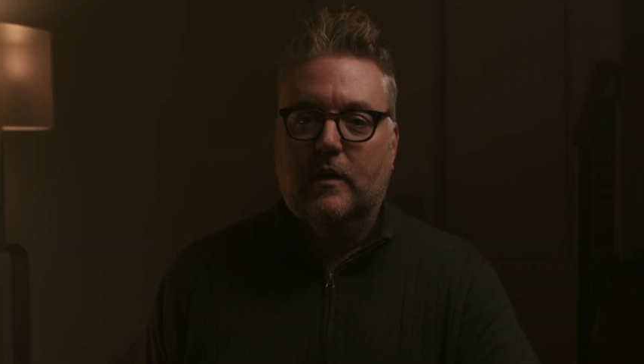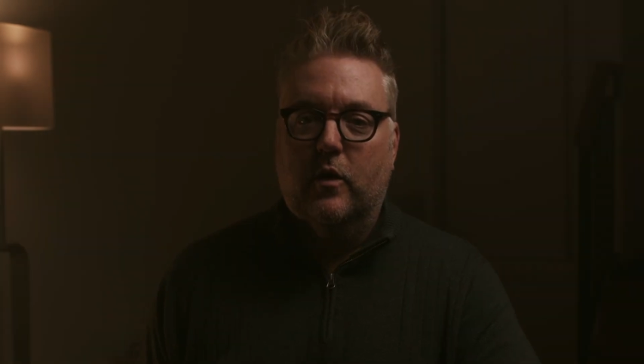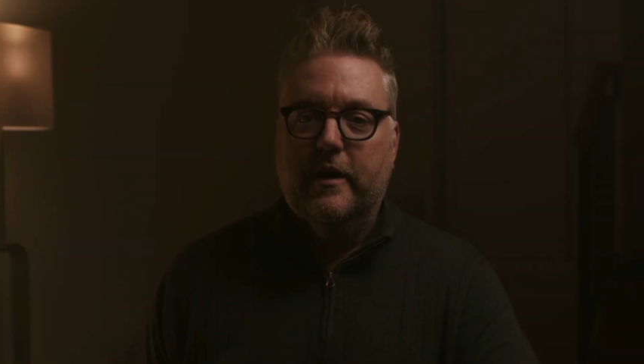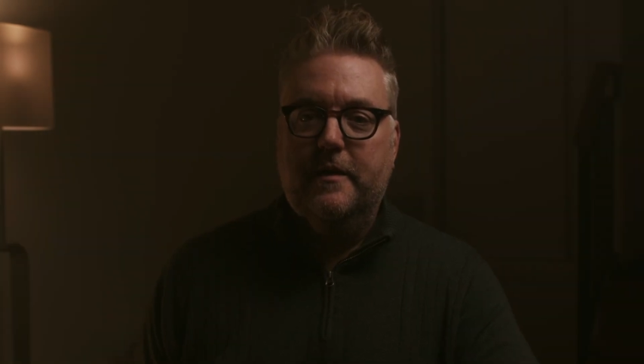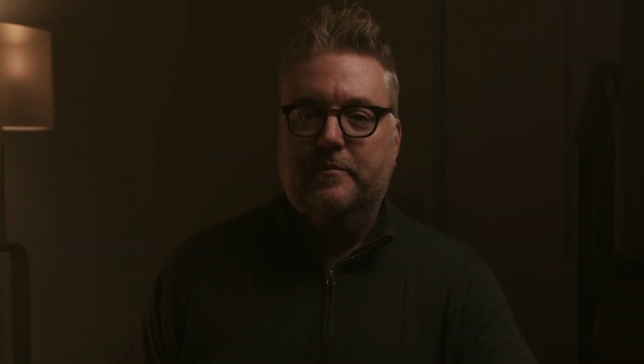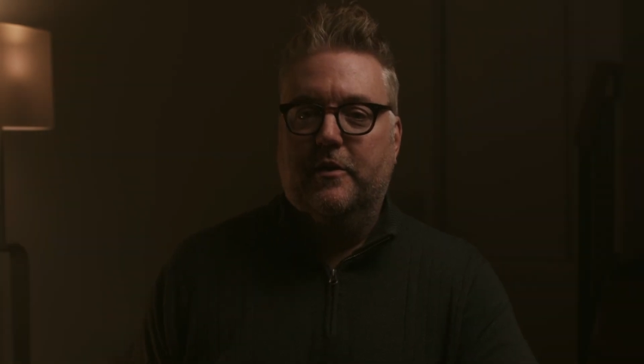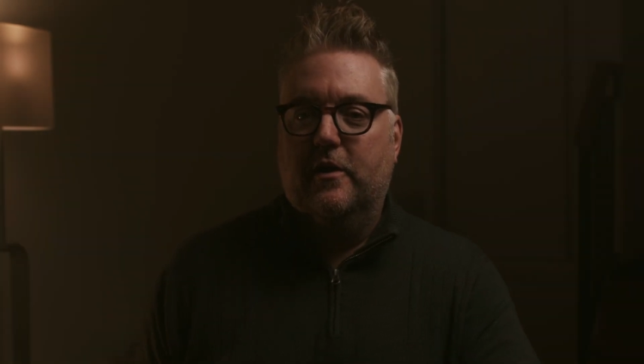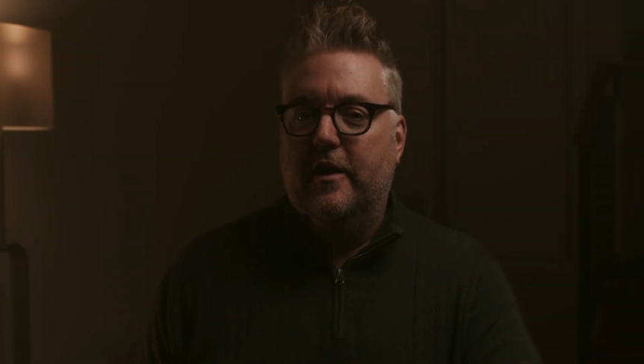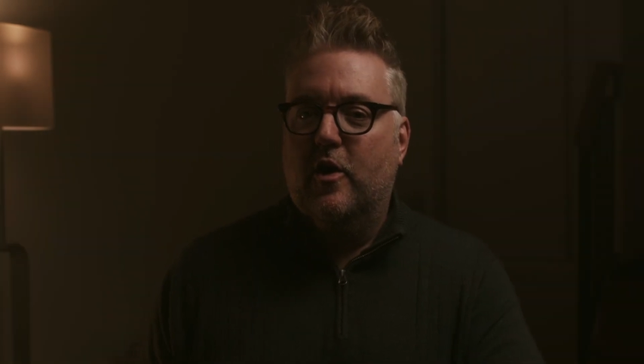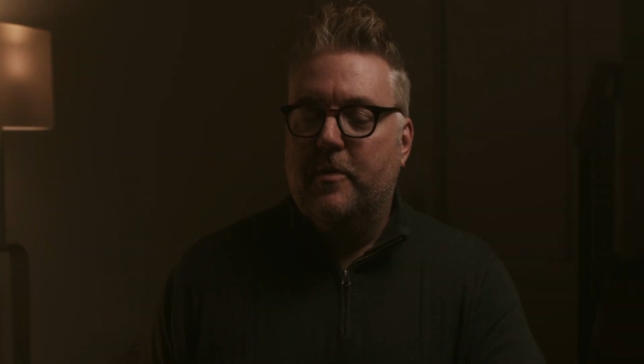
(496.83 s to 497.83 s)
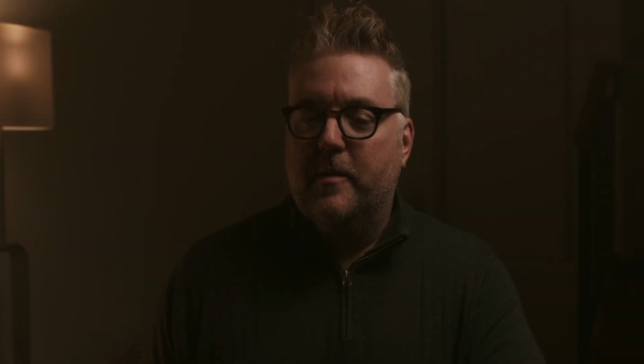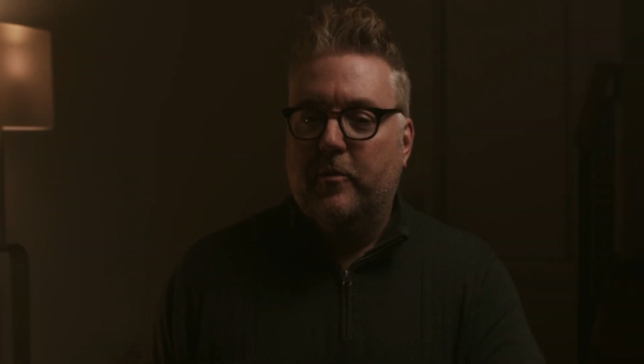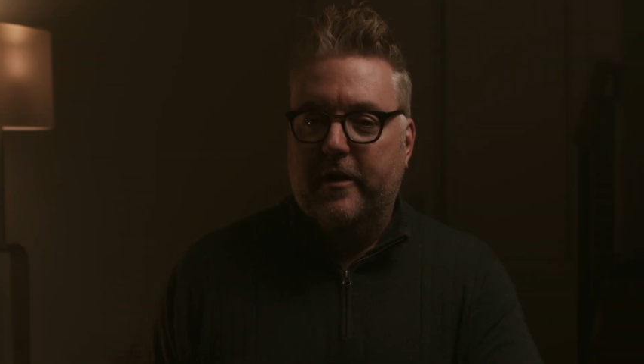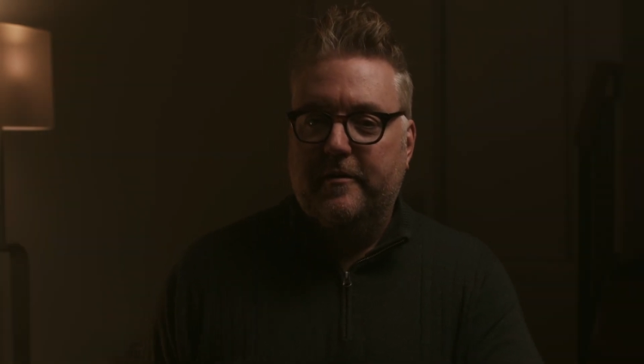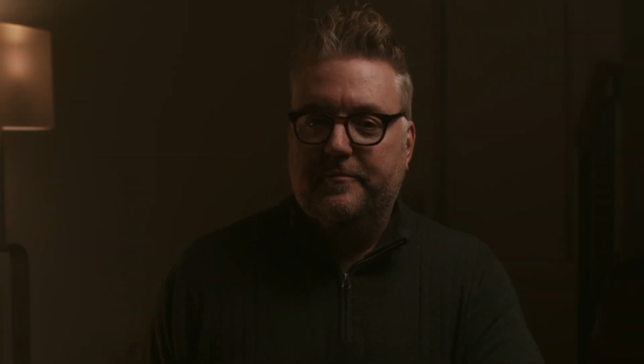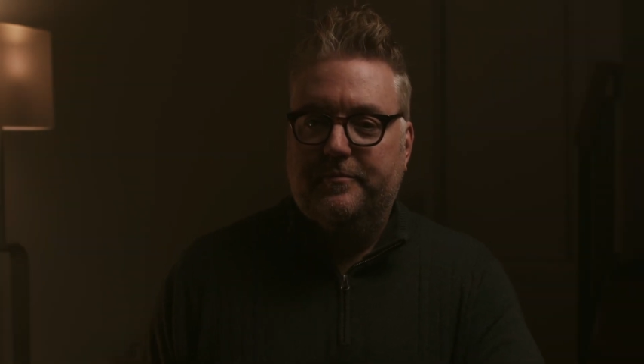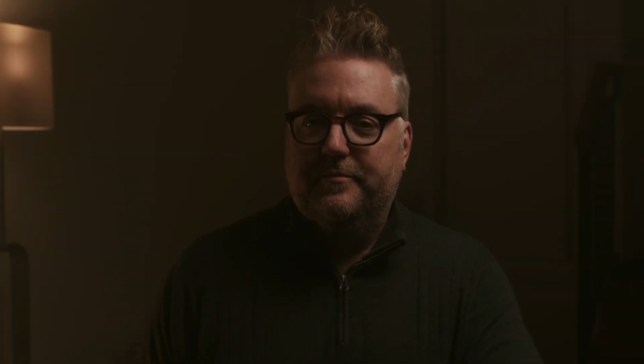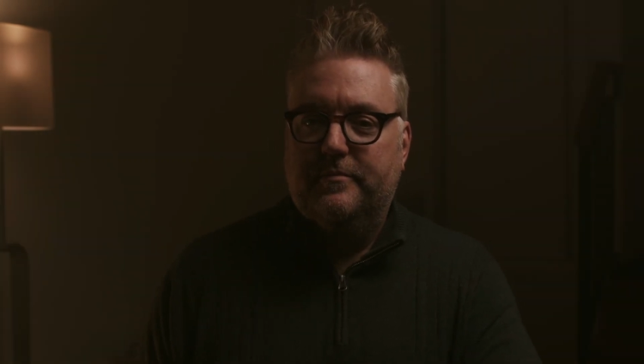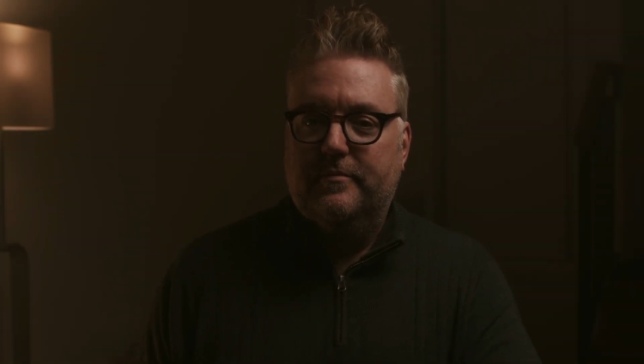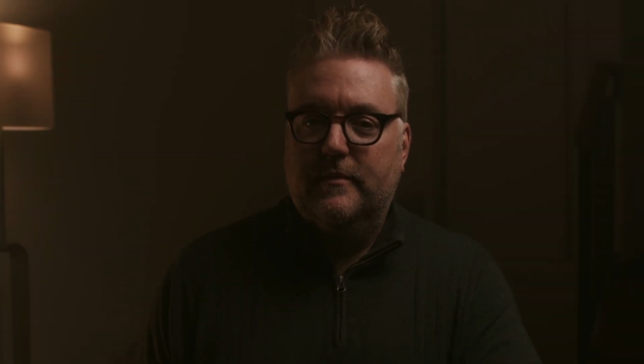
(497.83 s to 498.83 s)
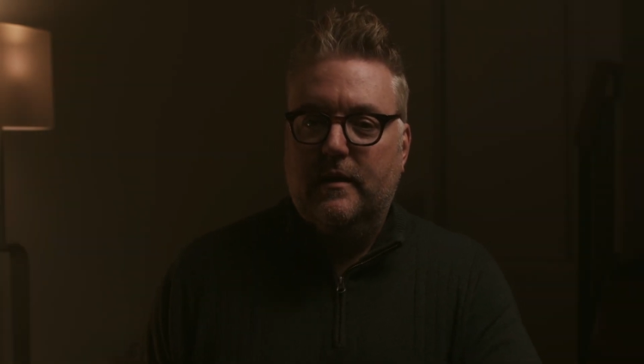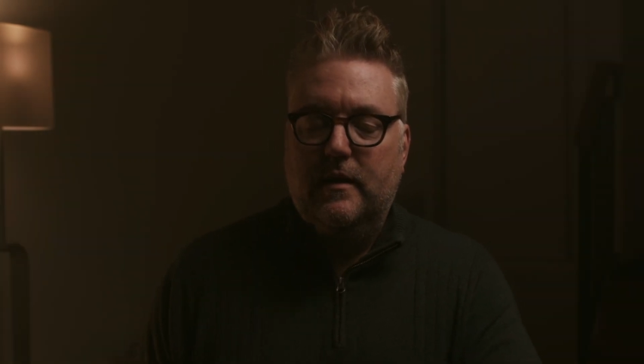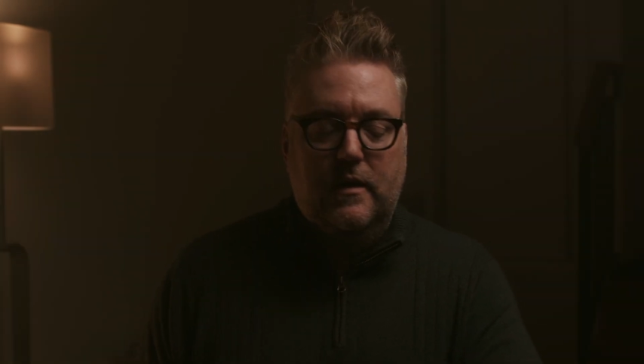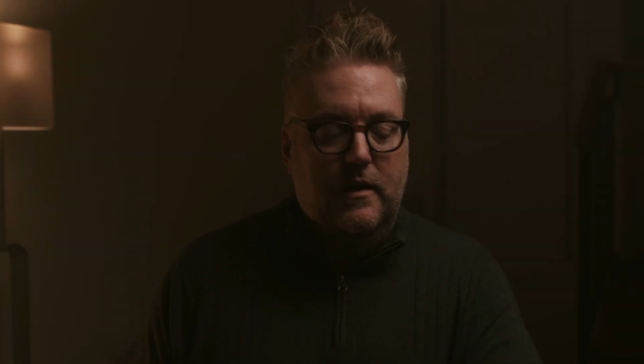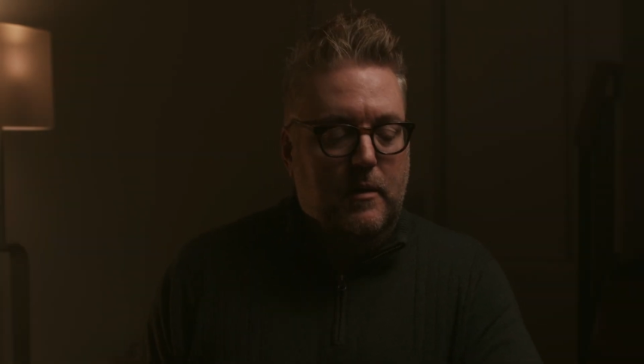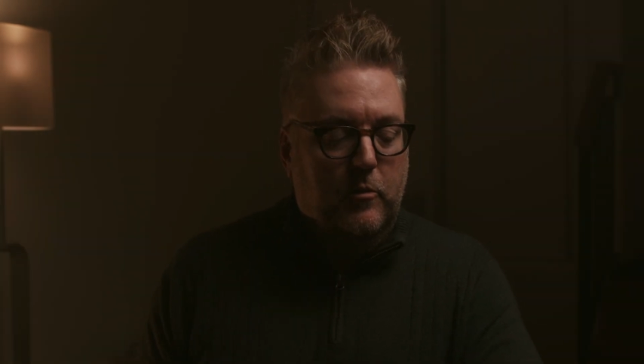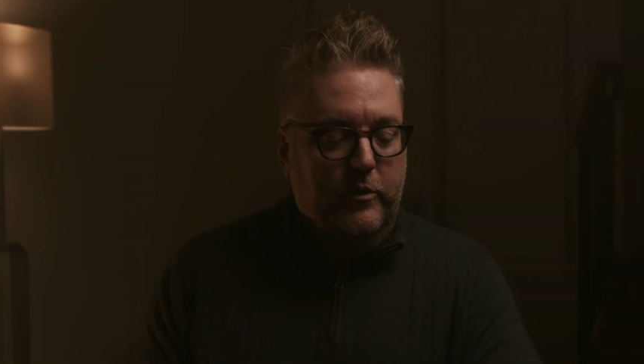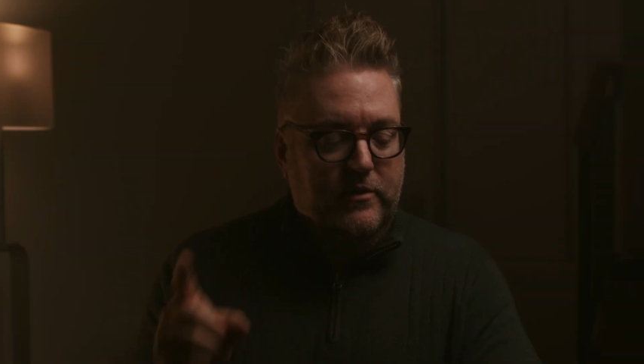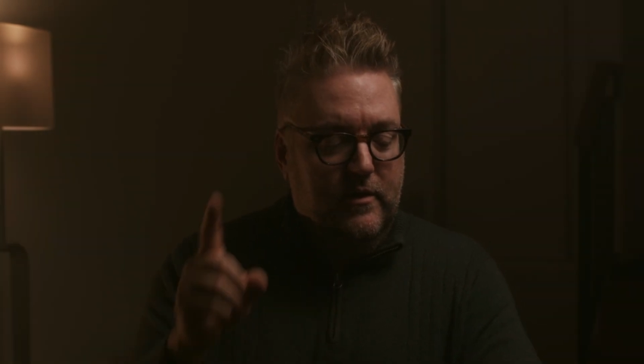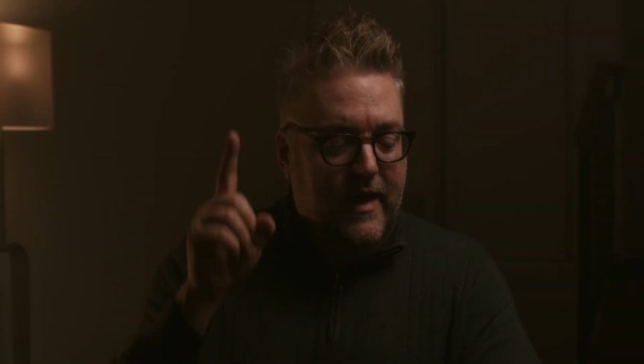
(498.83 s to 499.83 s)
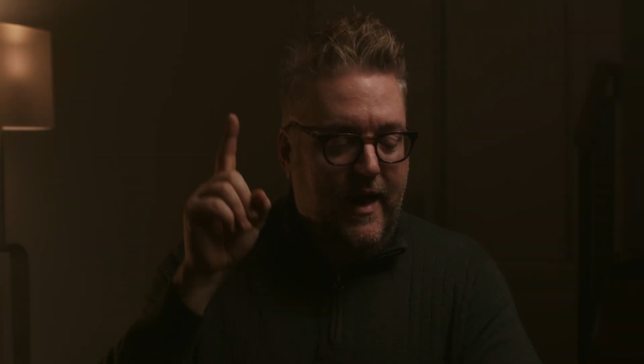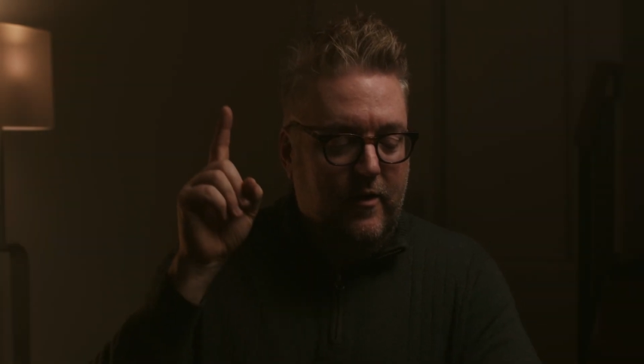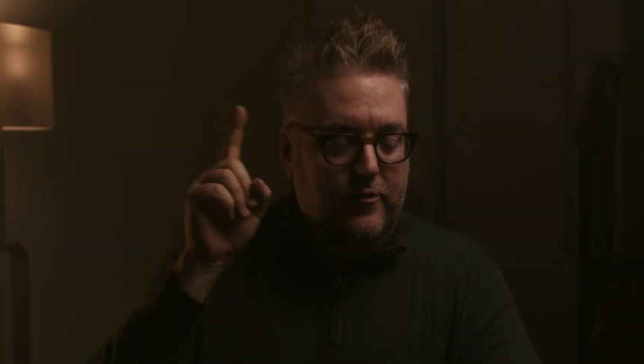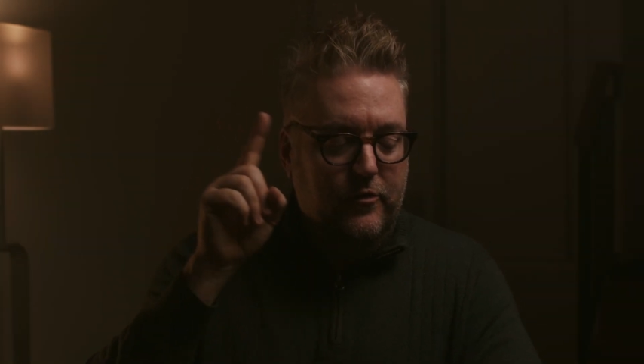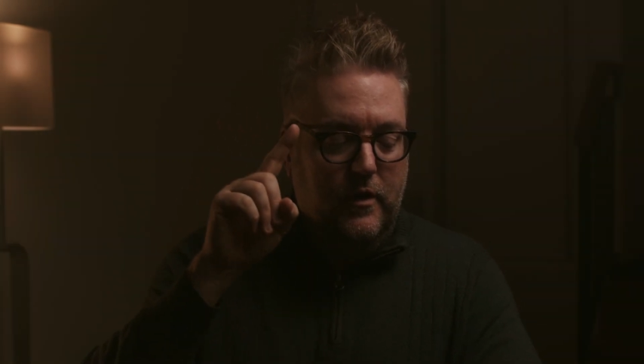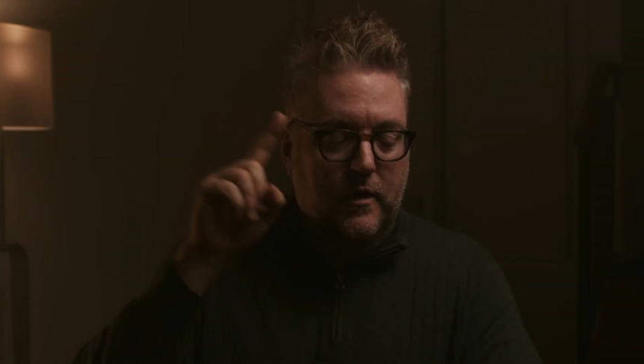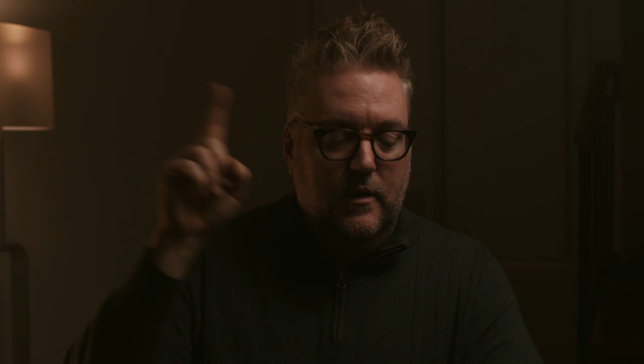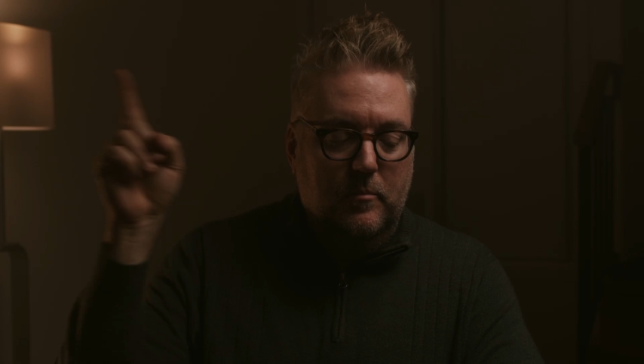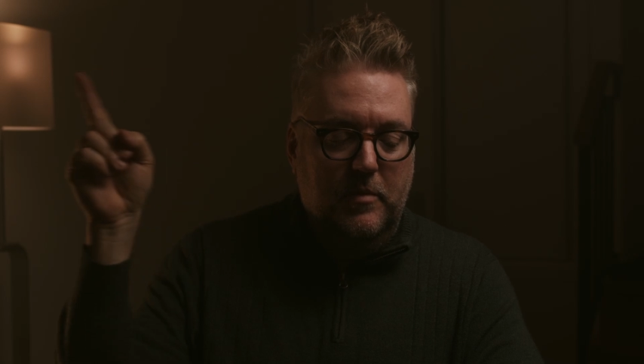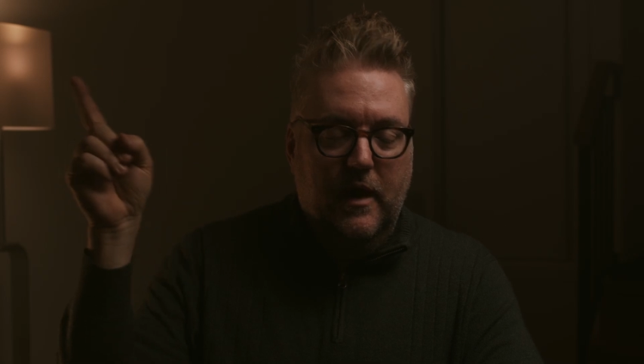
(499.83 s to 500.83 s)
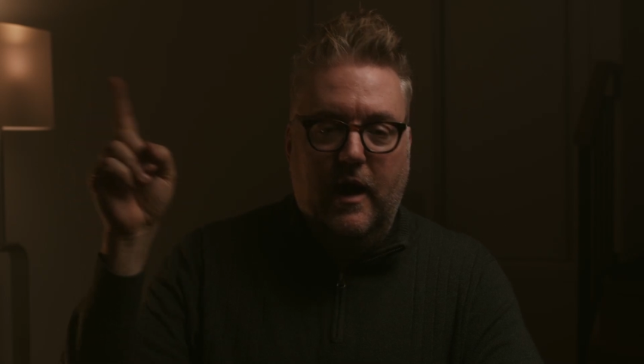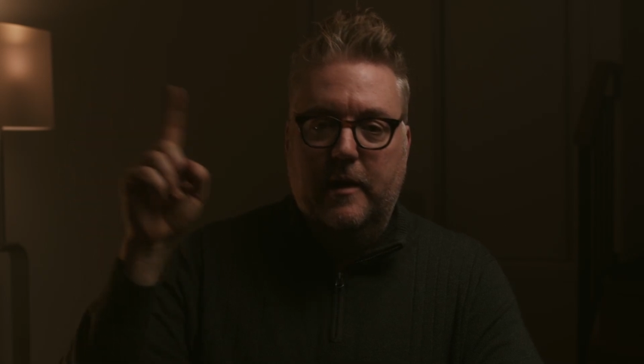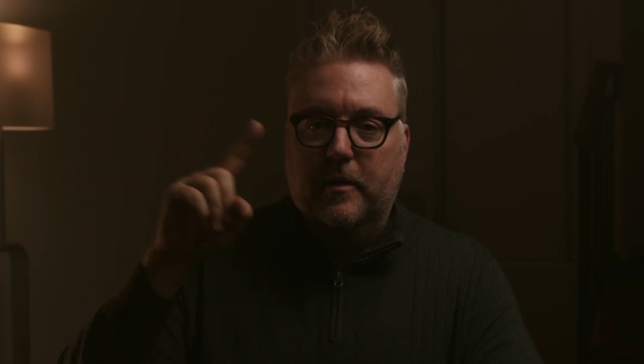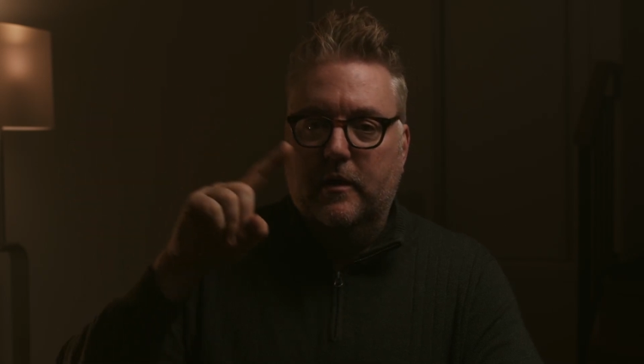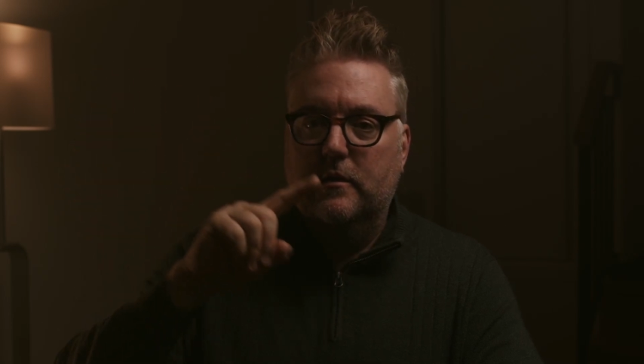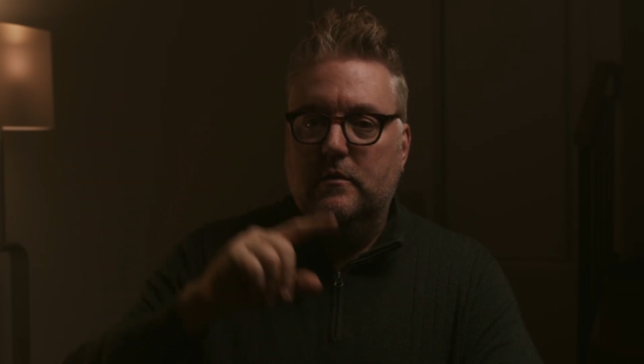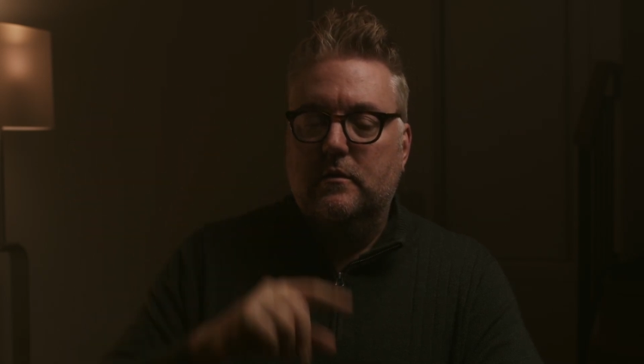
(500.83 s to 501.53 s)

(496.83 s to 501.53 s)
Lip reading: Okay, there, I hope I'm right. We still have behind me,